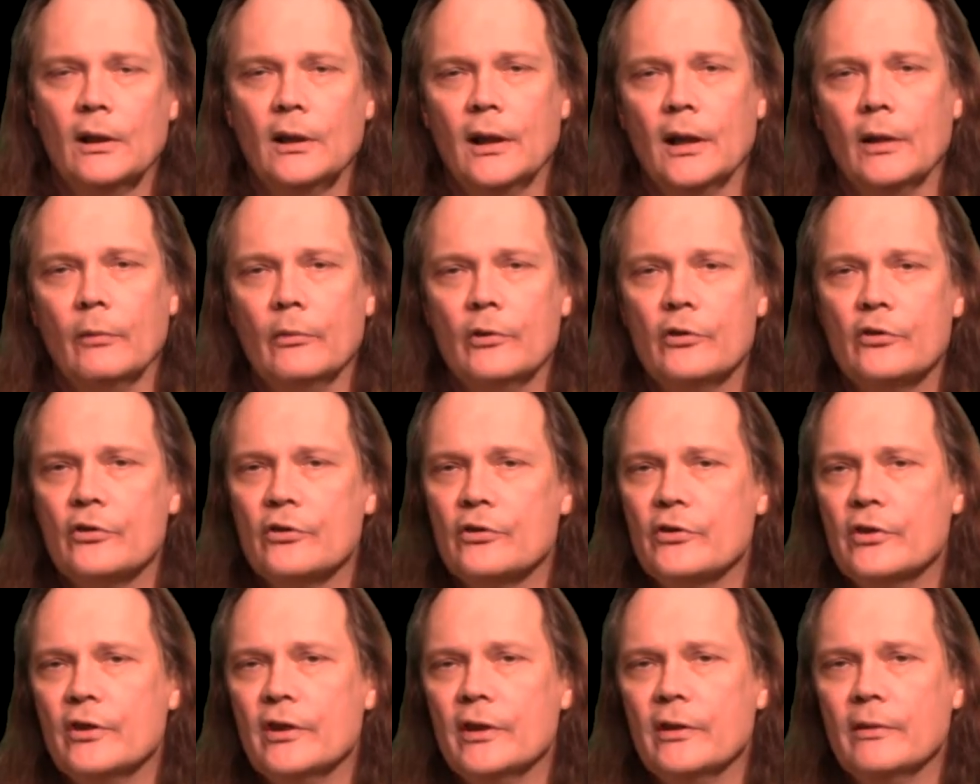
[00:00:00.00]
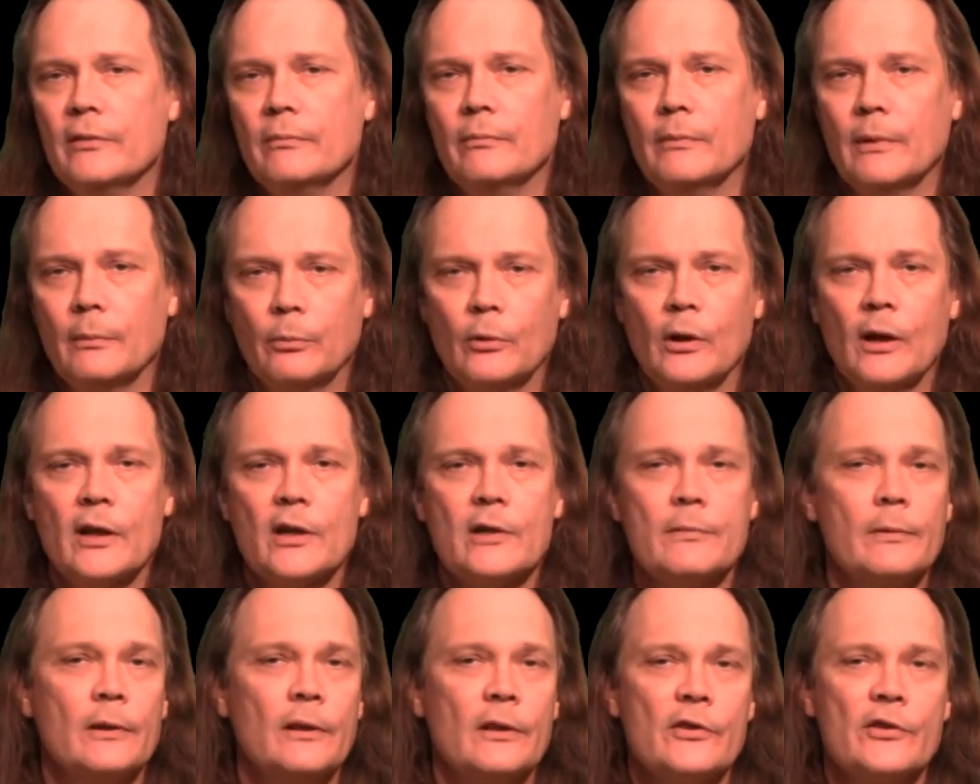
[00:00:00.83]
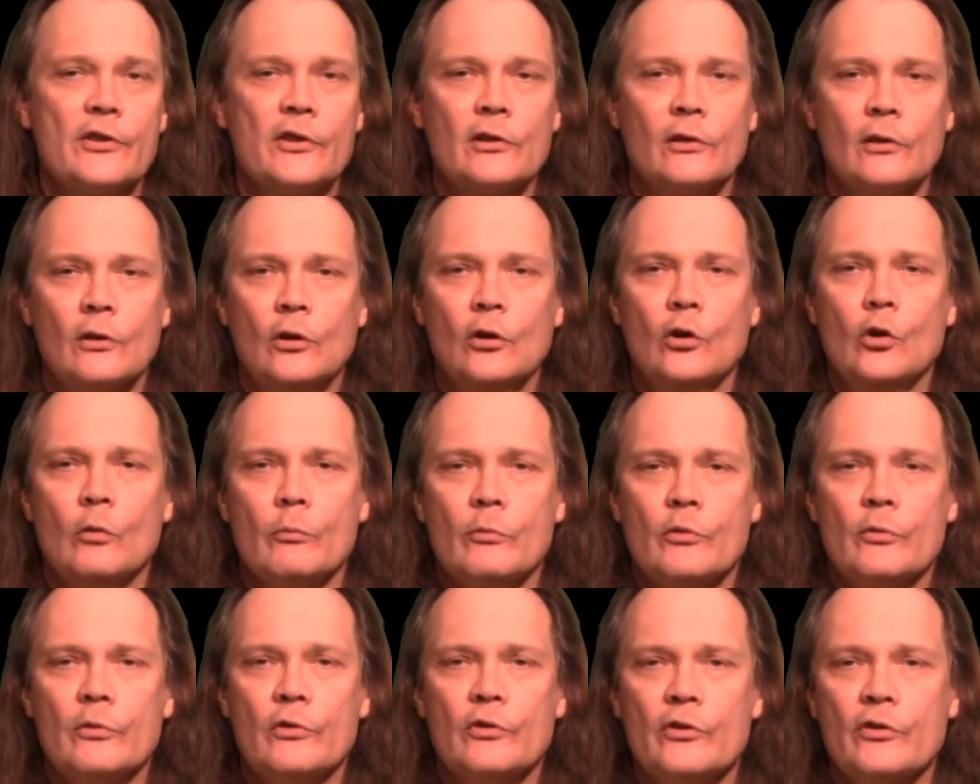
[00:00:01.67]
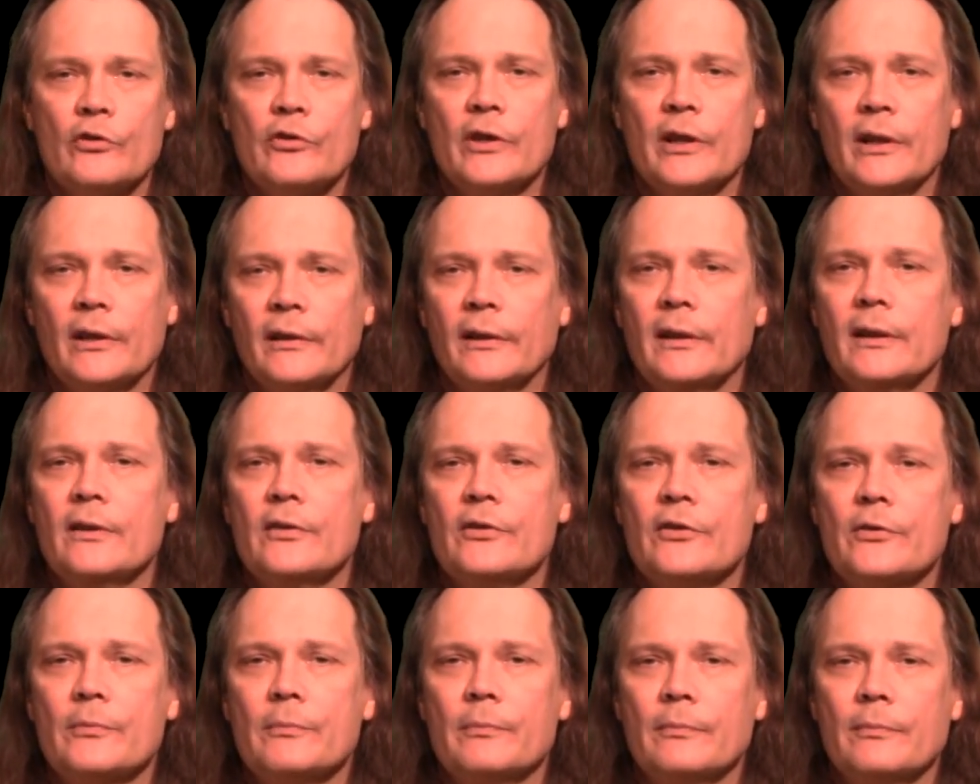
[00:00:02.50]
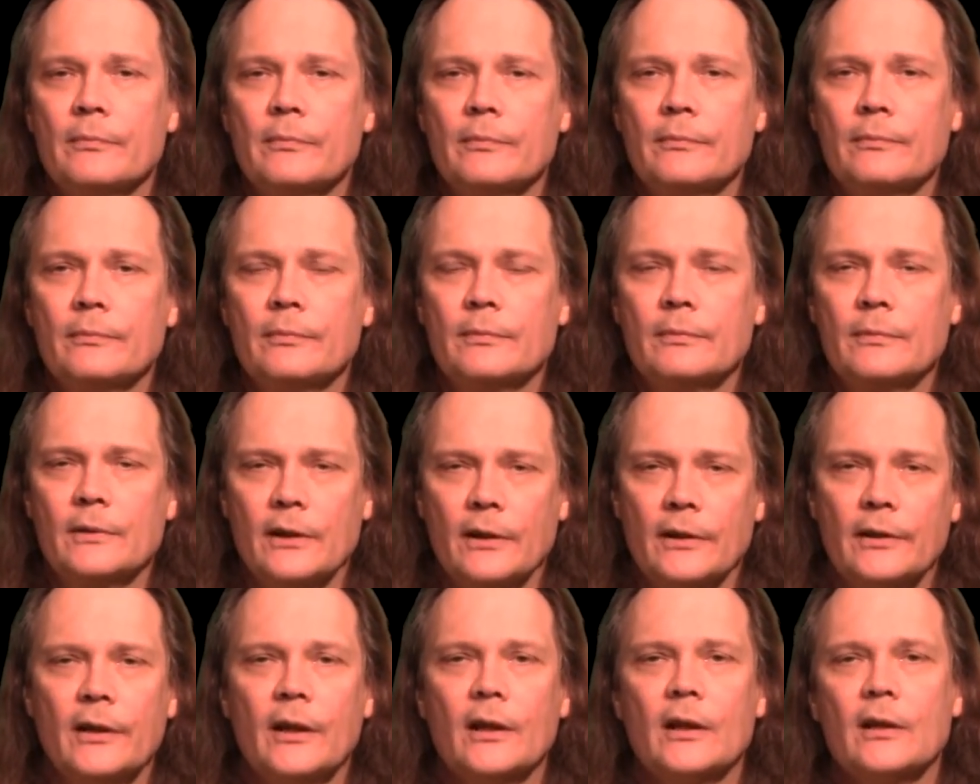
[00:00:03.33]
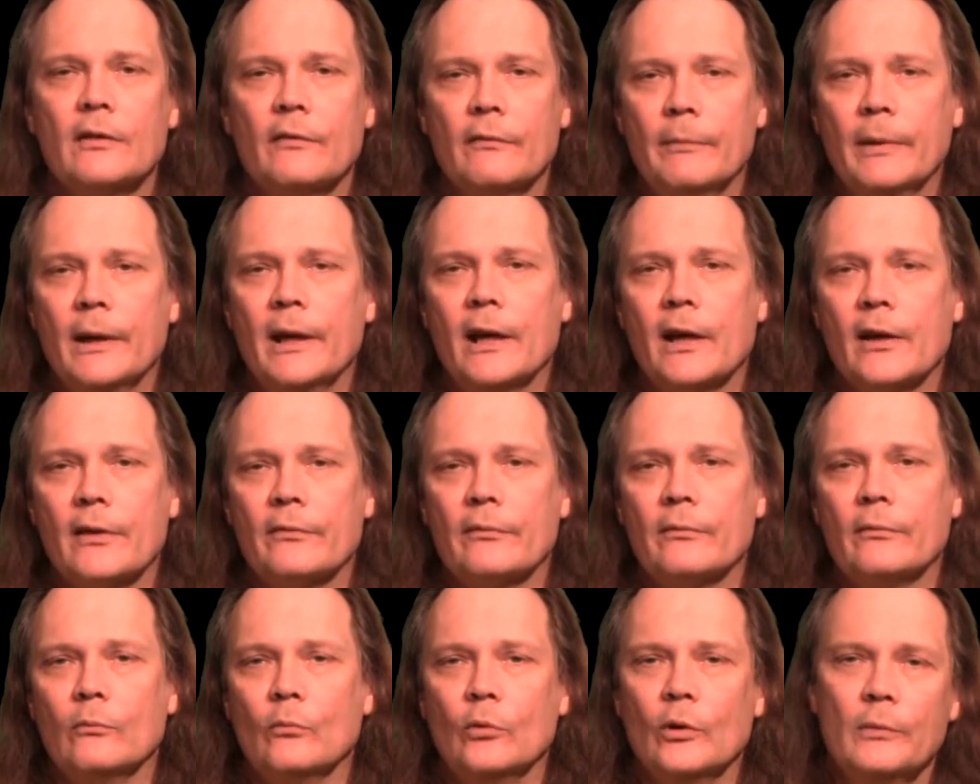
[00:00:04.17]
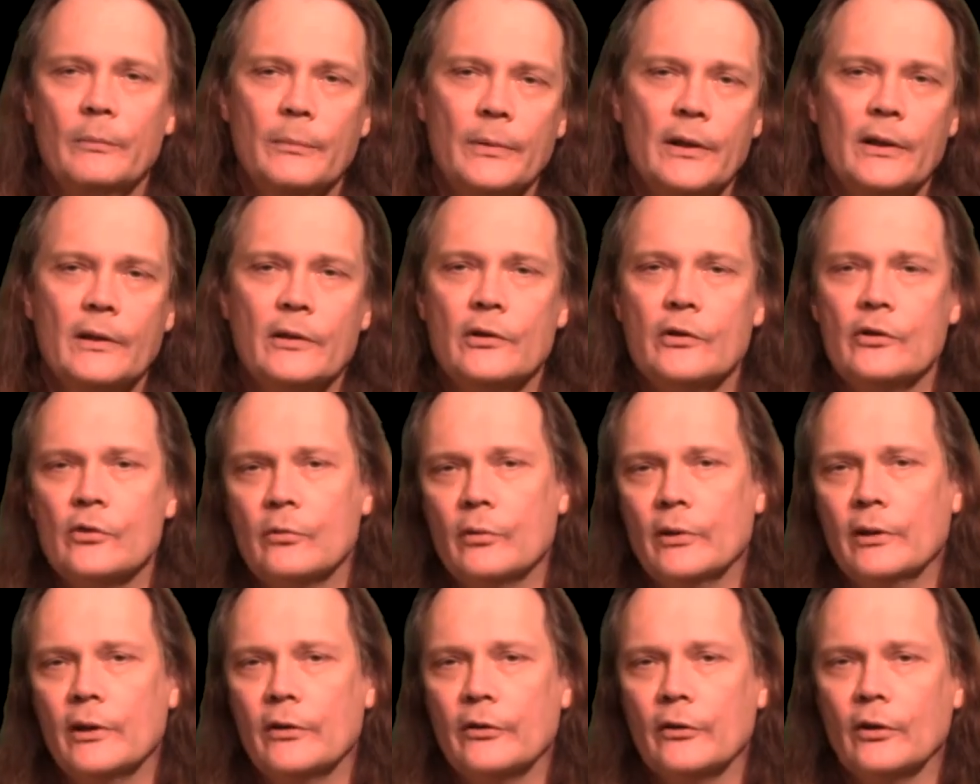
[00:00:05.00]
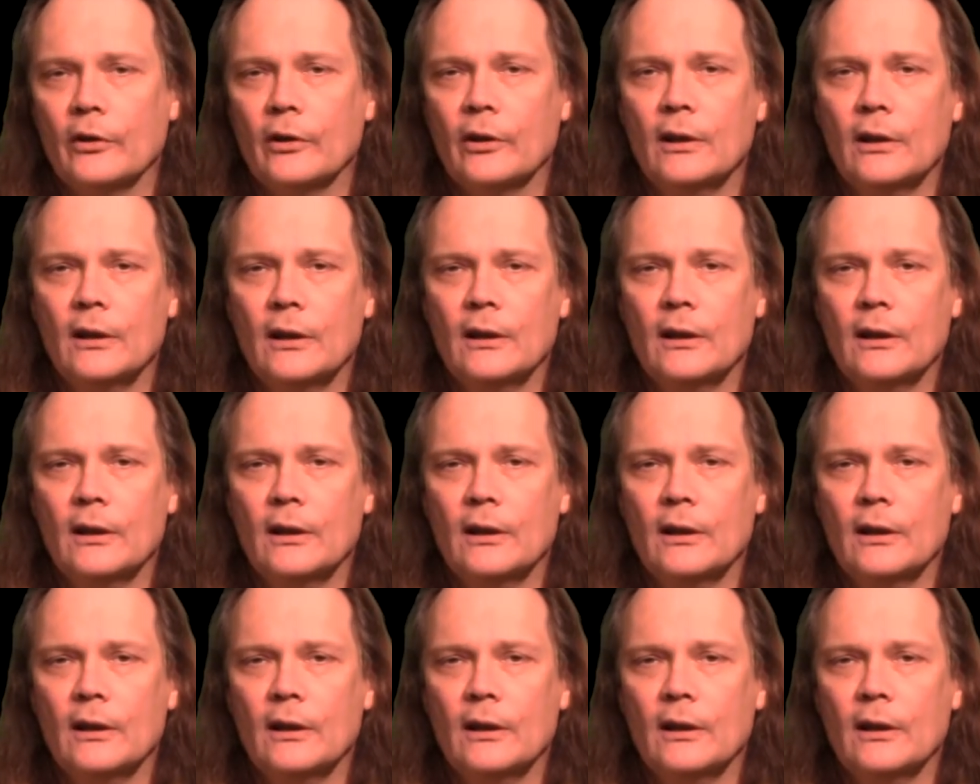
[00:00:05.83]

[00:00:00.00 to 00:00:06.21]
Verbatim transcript: and we should see approximately 0 ohms. We should see a nice conductive path from one pin to another.